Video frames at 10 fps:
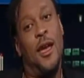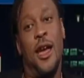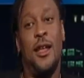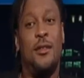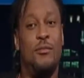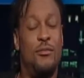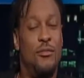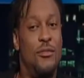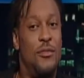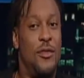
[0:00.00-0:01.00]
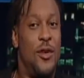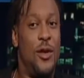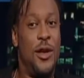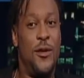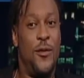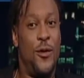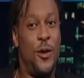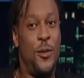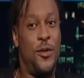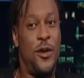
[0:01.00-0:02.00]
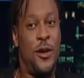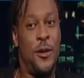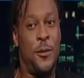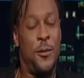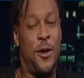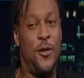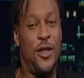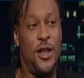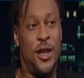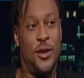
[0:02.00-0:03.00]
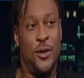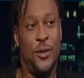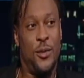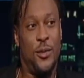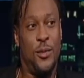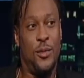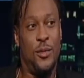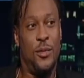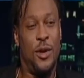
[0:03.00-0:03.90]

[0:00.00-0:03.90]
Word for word: It totally informs um, everything that I do. Mm -hmm.